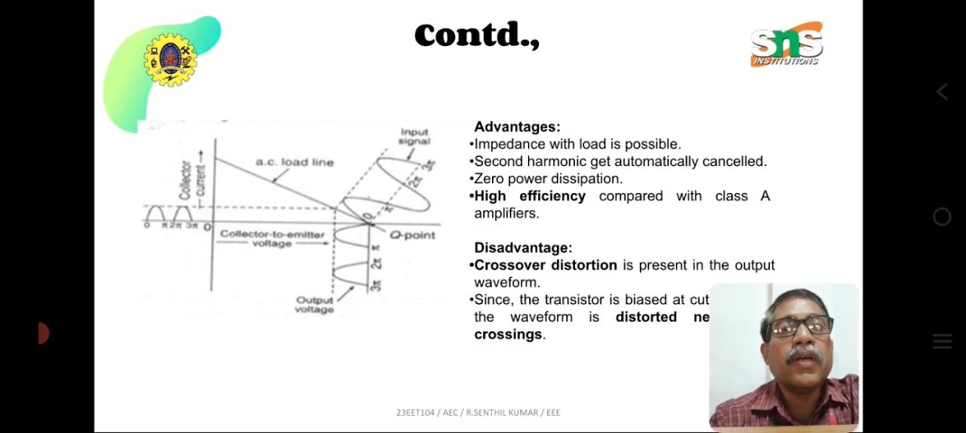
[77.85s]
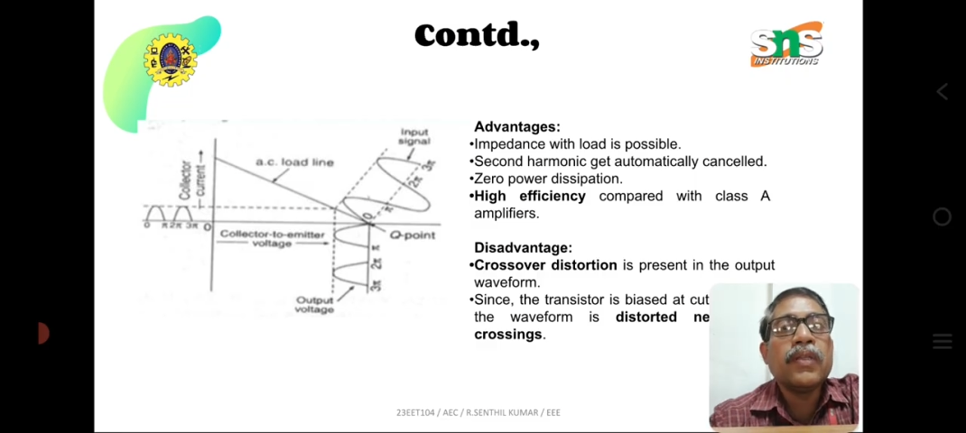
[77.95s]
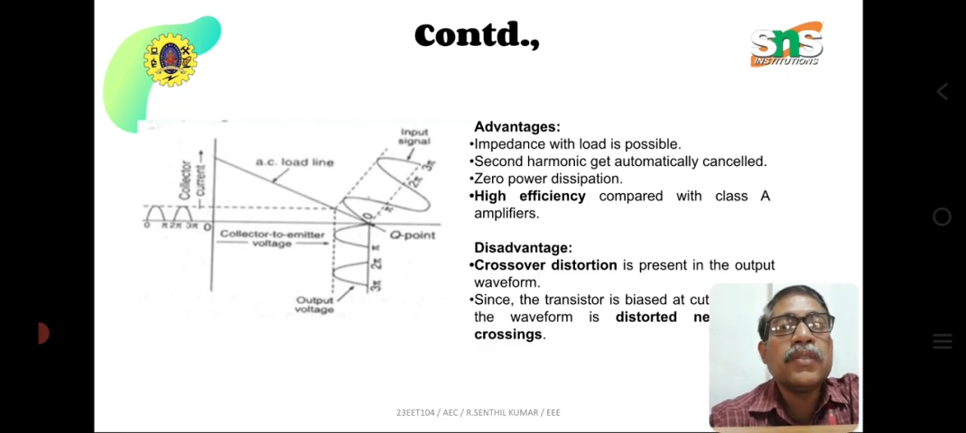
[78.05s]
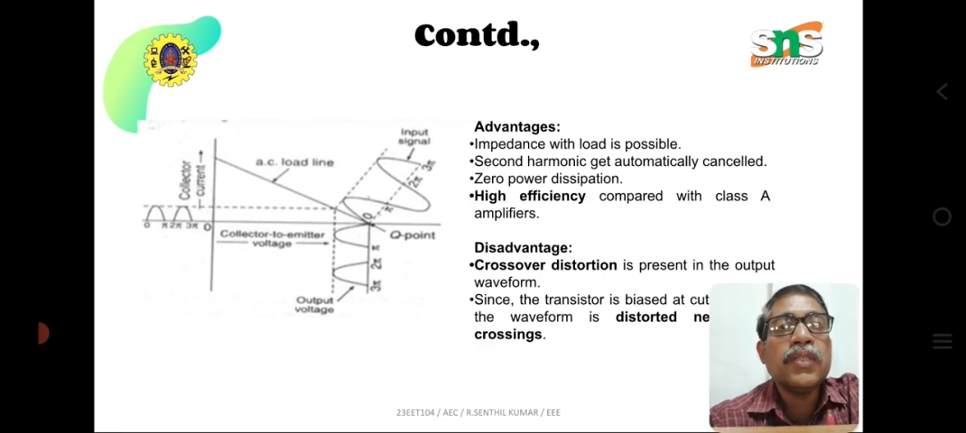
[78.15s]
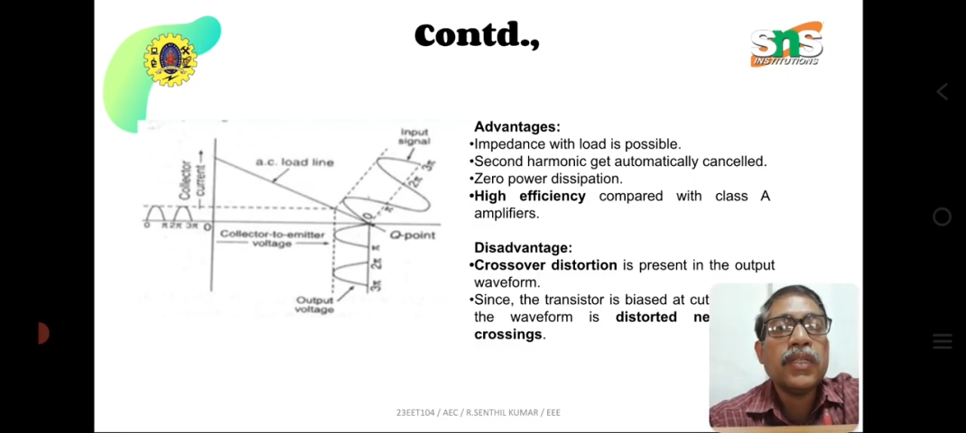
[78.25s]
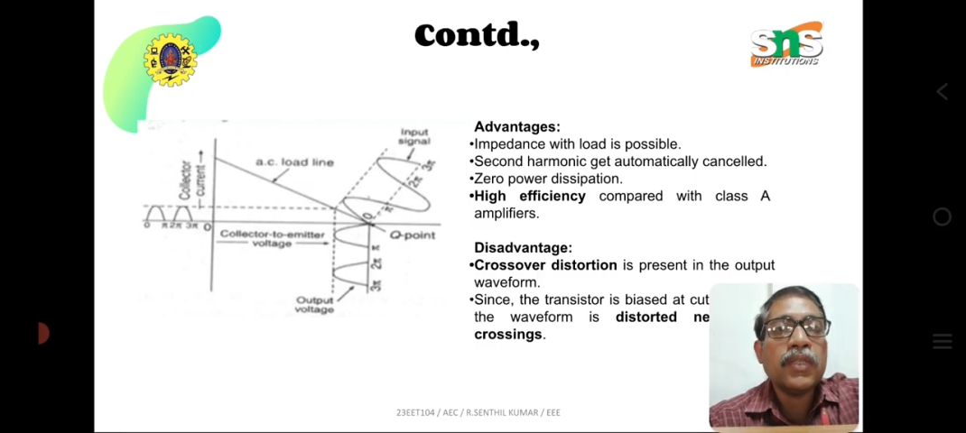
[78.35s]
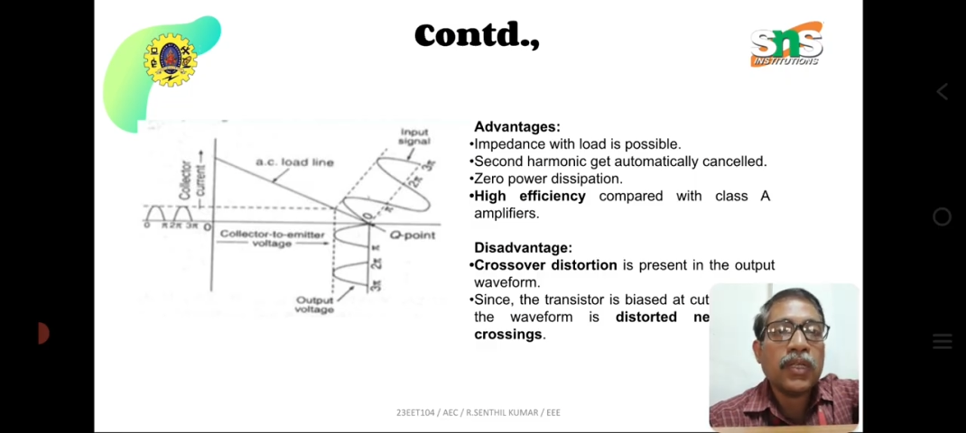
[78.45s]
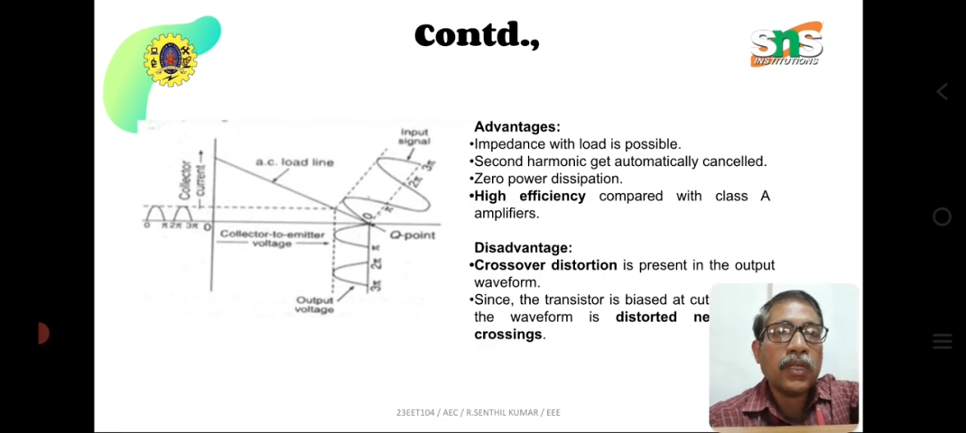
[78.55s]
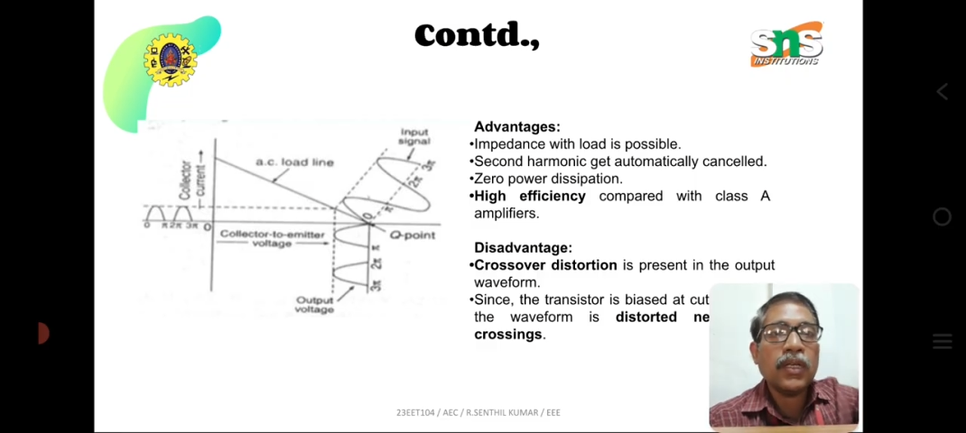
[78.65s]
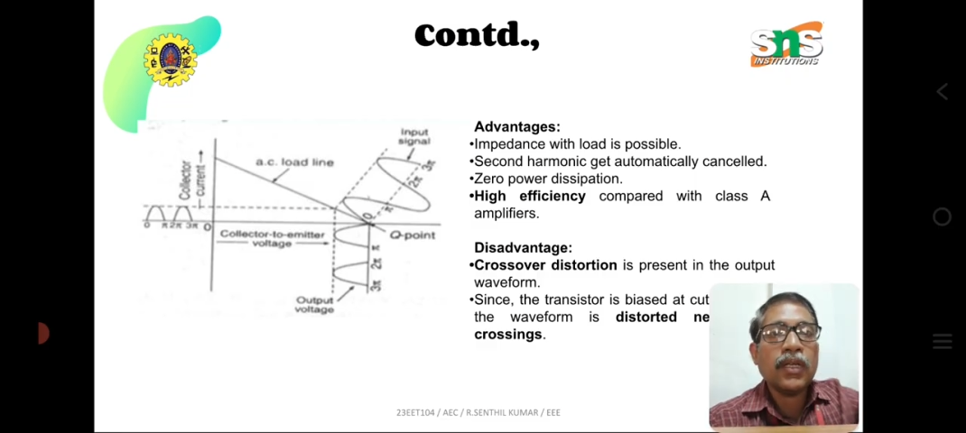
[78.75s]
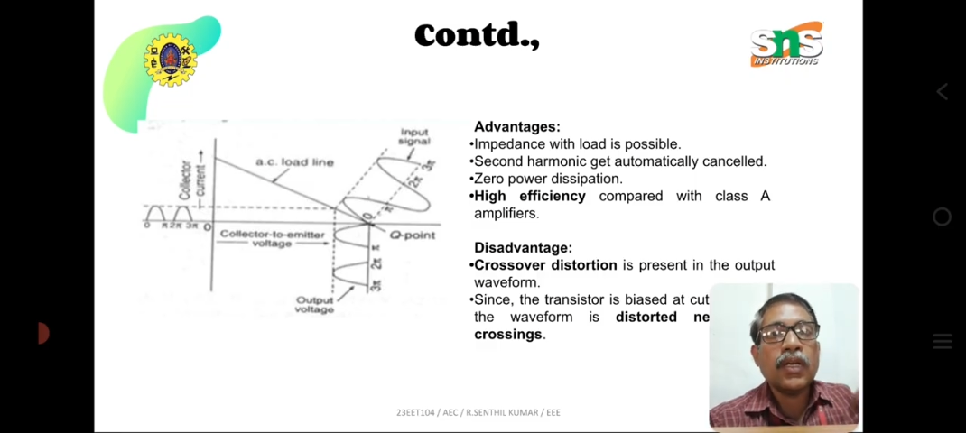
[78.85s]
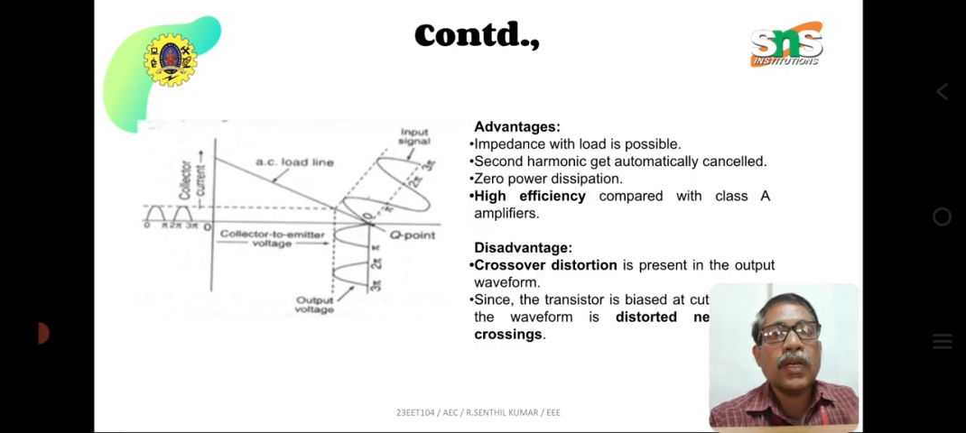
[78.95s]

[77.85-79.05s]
See the